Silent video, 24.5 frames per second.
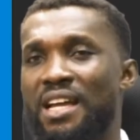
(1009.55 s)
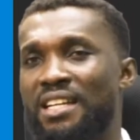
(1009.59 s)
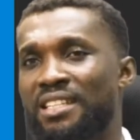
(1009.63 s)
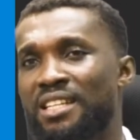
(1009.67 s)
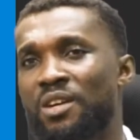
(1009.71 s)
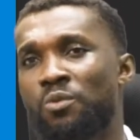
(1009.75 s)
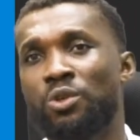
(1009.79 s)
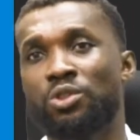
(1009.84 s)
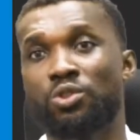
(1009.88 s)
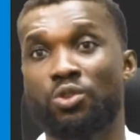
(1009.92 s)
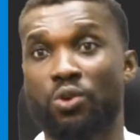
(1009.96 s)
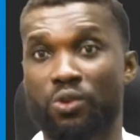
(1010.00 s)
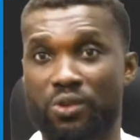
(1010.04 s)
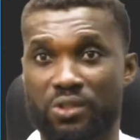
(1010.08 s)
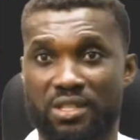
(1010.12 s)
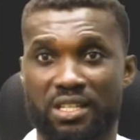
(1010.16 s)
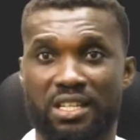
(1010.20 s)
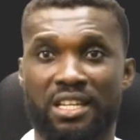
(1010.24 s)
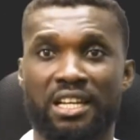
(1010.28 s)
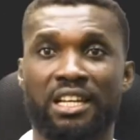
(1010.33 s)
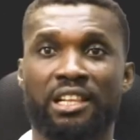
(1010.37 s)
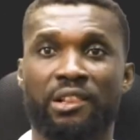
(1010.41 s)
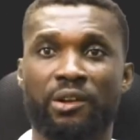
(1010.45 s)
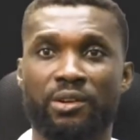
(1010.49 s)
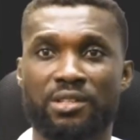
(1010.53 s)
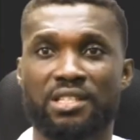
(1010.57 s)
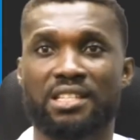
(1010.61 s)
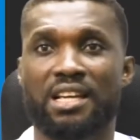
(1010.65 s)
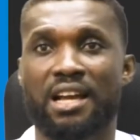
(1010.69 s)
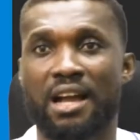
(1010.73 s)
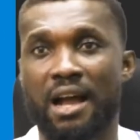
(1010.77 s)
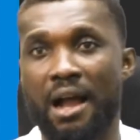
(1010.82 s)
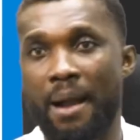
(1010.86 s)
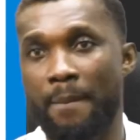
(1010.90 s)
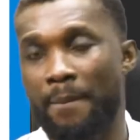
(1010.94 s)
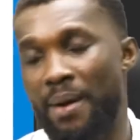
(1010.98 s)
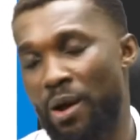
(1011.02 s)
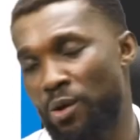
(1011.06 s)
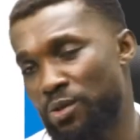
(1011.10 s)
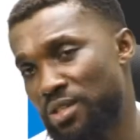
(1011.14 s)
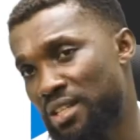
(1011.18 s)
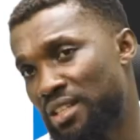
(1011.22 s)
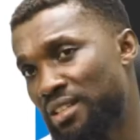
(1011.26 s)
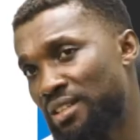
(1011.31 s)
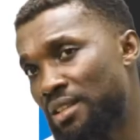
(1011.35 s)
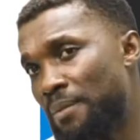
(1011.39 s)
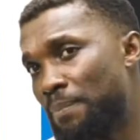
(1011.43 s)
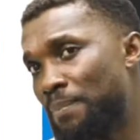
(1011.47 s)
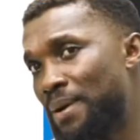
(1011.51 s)
And then we talked a lot
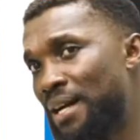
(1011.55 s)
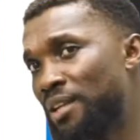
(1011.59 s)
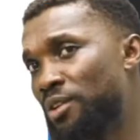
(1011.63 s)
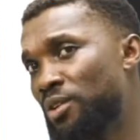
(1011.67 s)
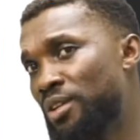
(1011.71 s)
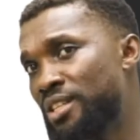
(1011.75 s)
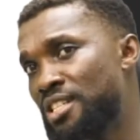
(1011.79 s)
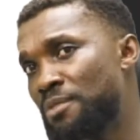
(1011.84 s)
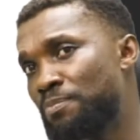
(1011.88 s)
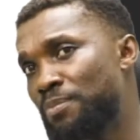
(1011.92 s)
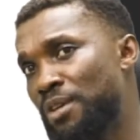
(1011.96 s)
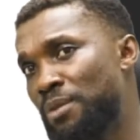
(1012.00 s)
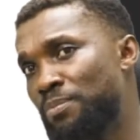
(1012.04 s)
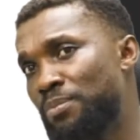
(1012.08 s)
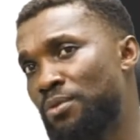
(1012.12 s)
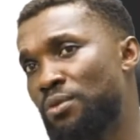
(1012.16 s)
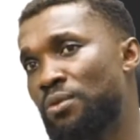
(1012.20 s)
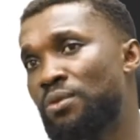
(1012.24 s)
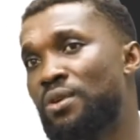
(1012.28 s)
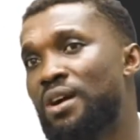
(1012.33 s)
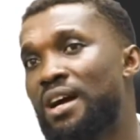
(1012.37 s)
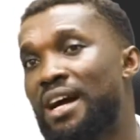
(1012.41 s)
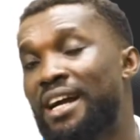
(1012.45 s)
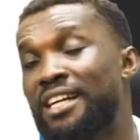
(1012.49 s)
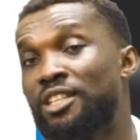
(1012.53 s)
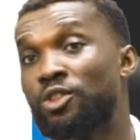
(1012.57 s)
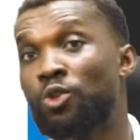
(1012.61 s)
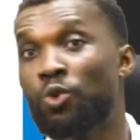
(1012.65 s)
about the Paleolithic people.